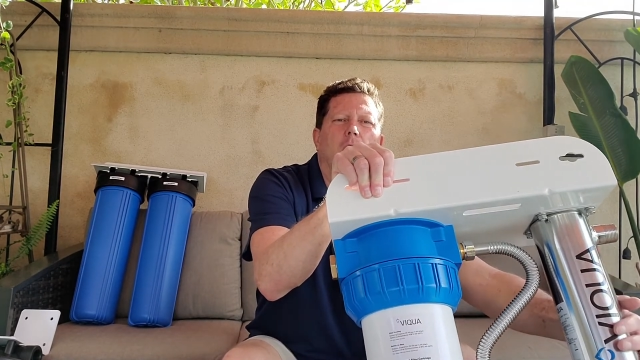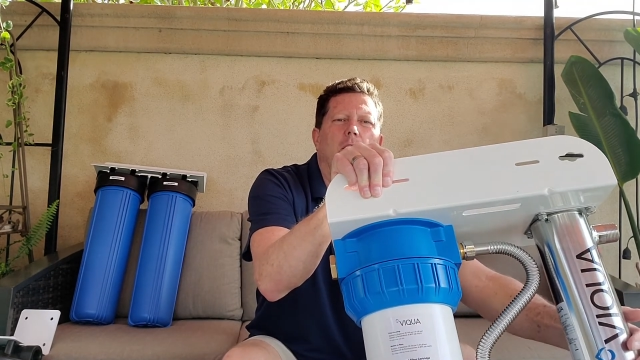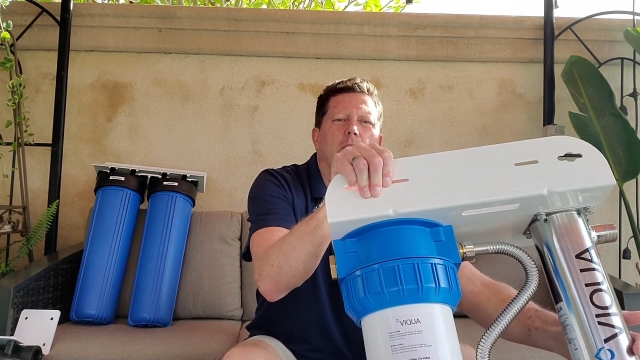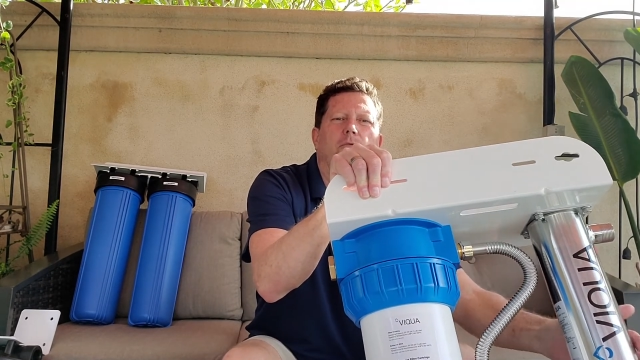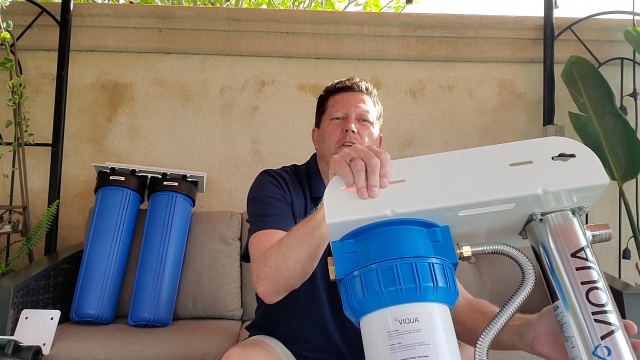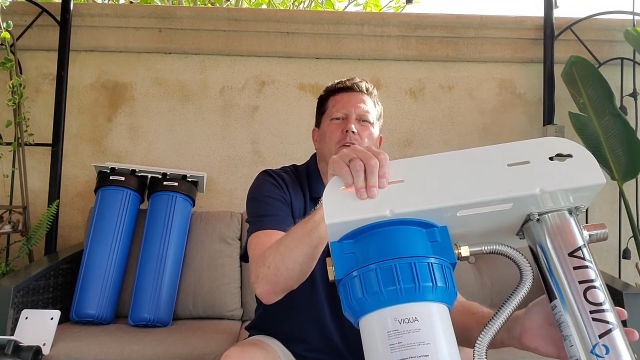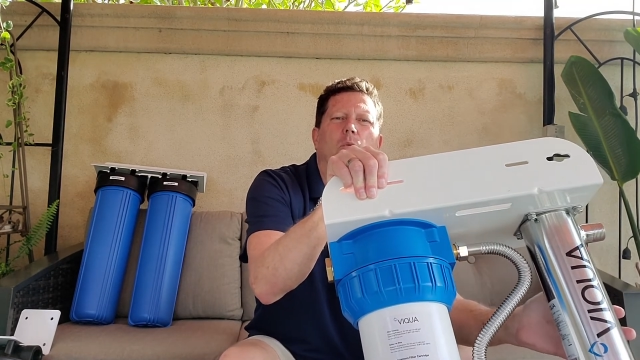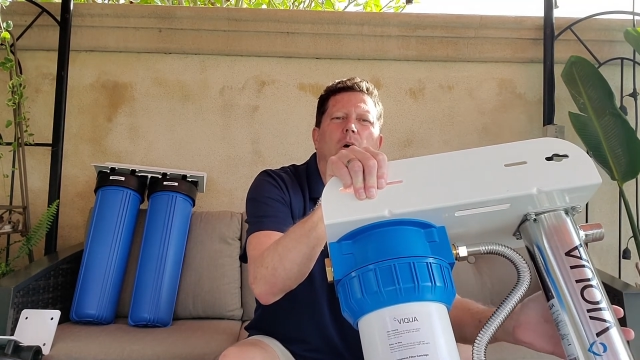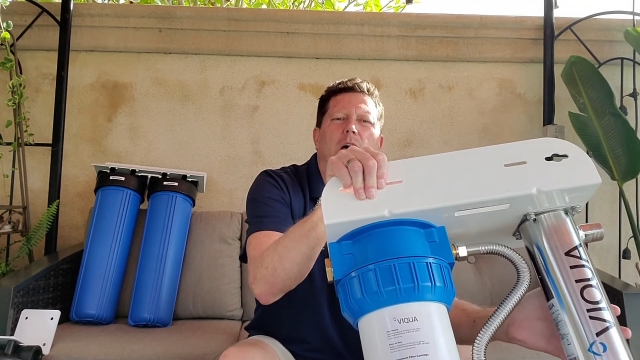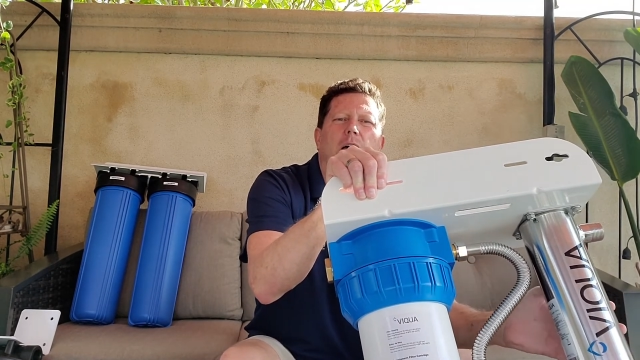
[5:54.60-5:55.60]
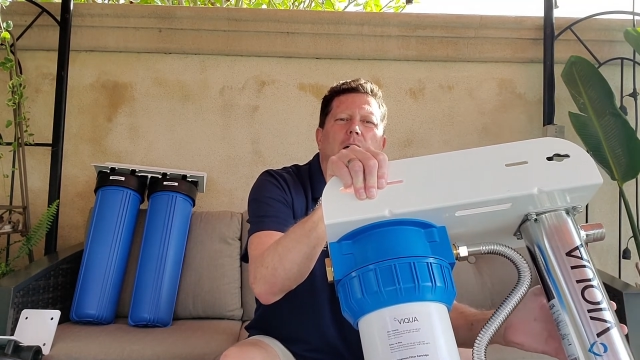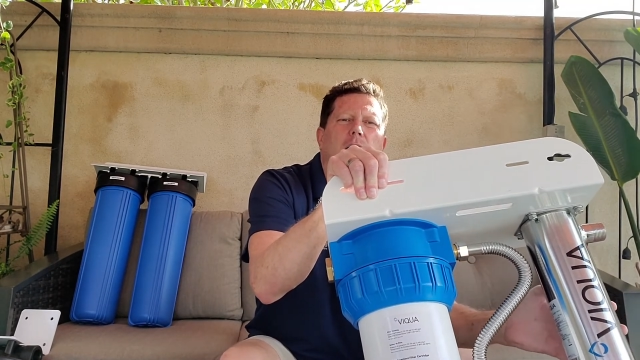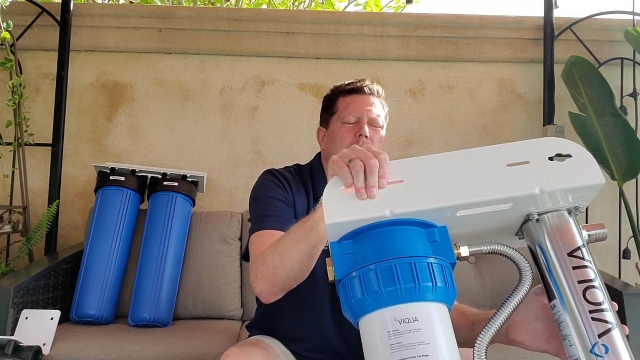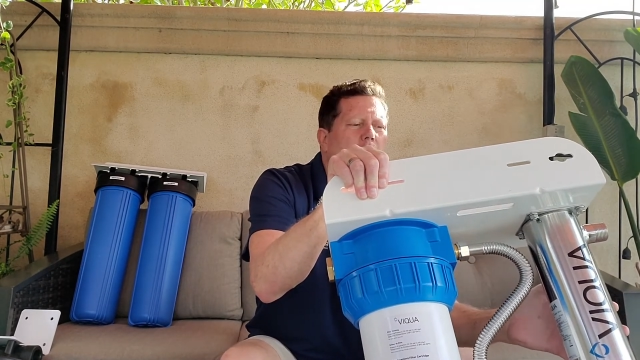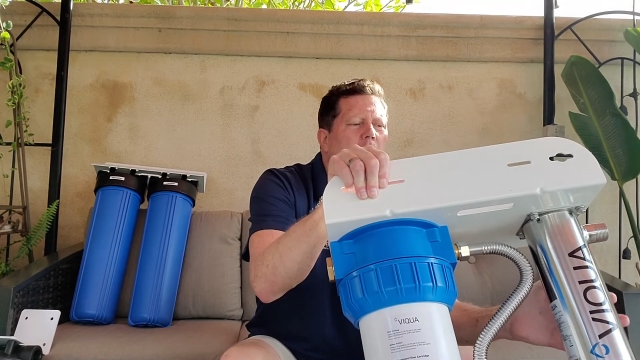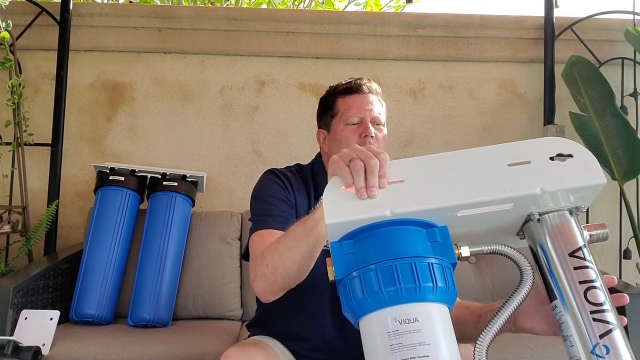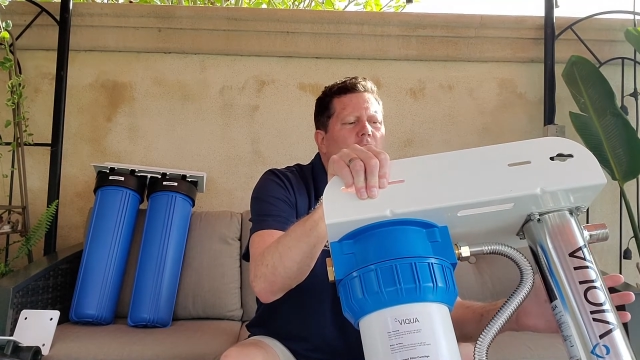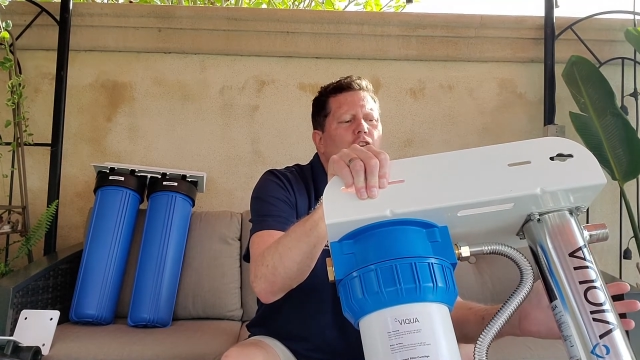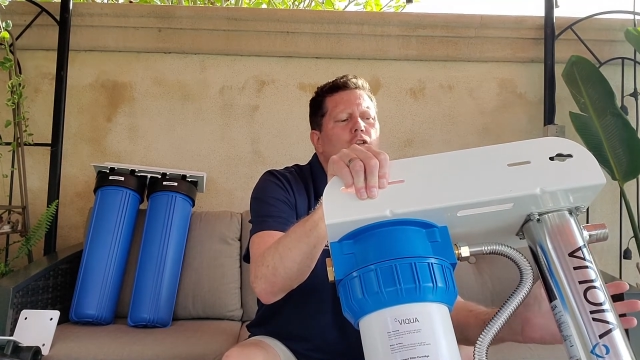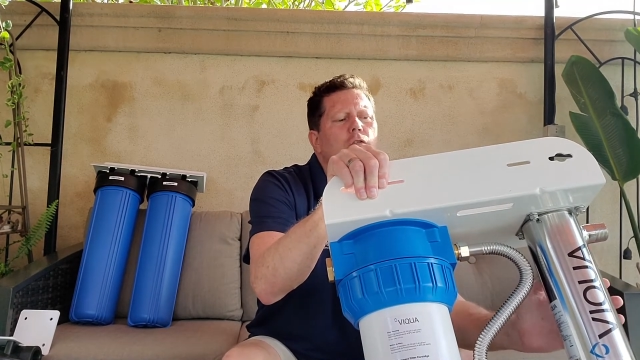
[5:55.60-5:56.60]
this Viqua is
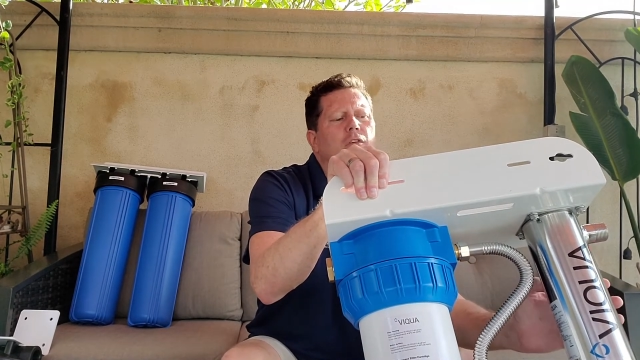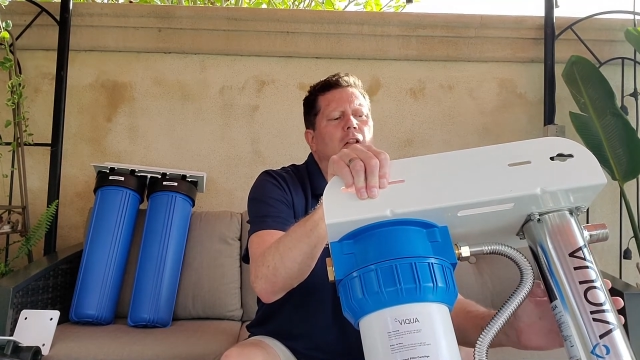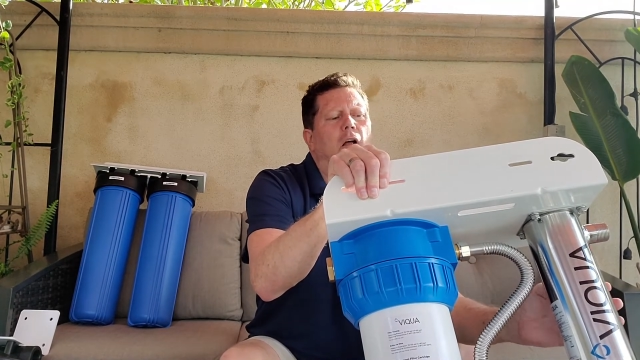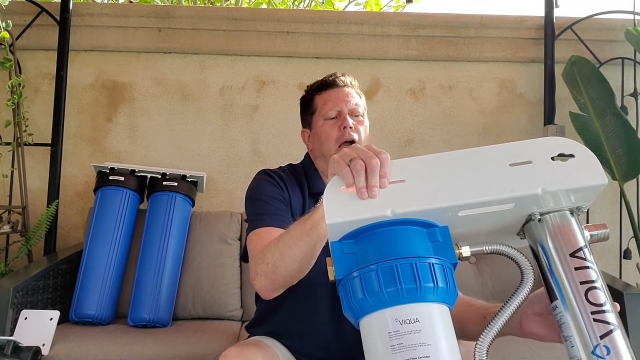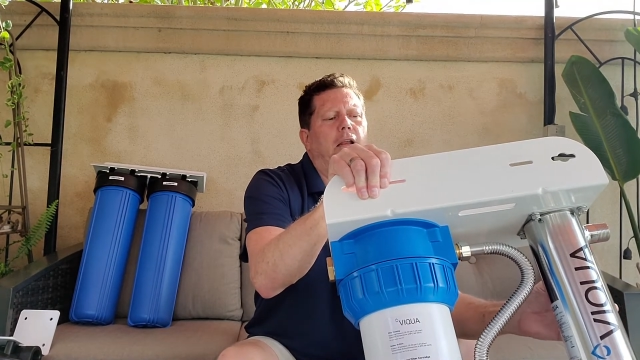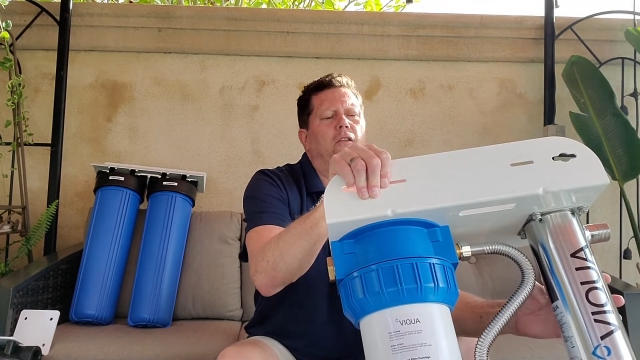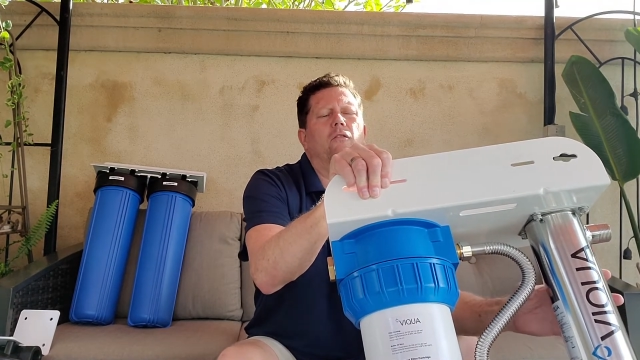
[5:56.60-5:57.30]
a UV light.